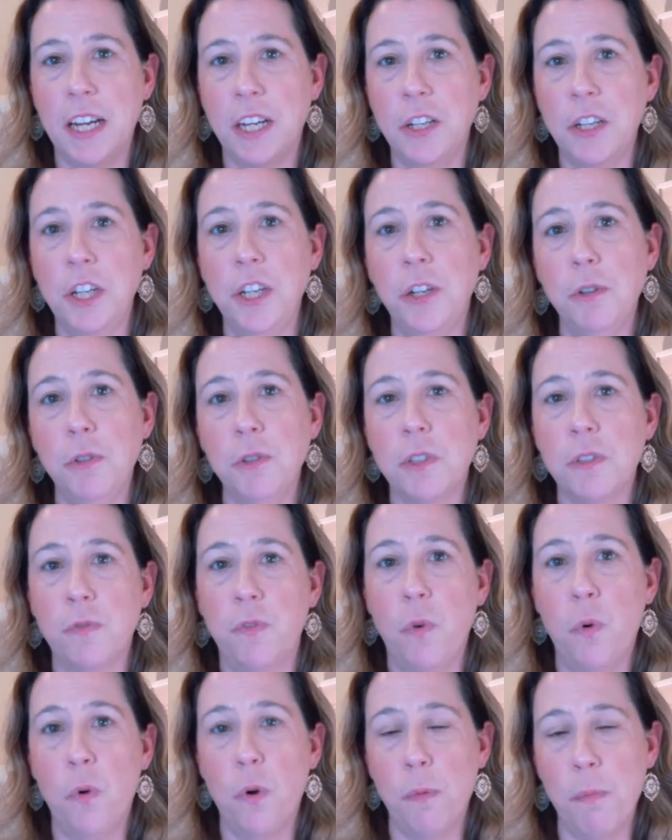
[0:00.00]
I could use
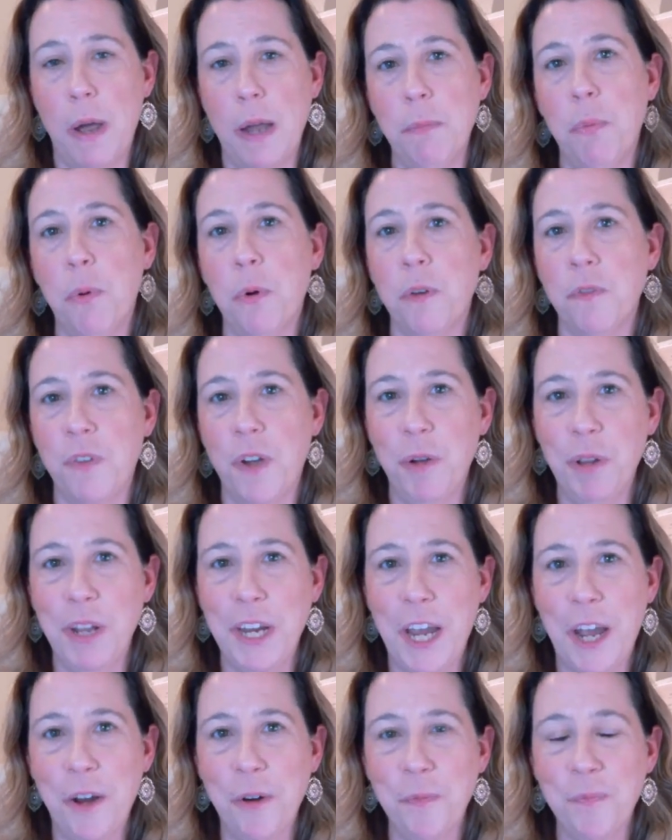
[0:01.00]
for my
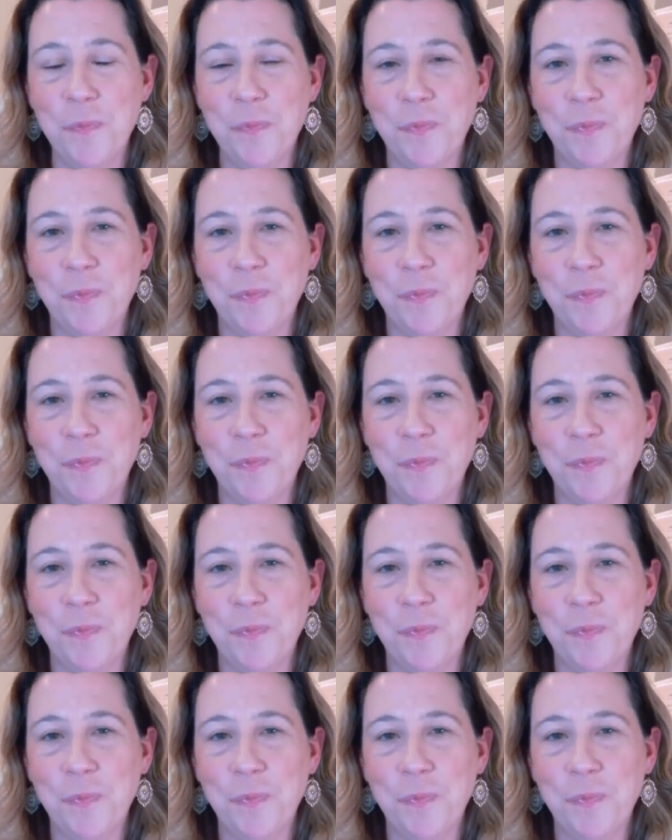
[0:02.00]
portfolio.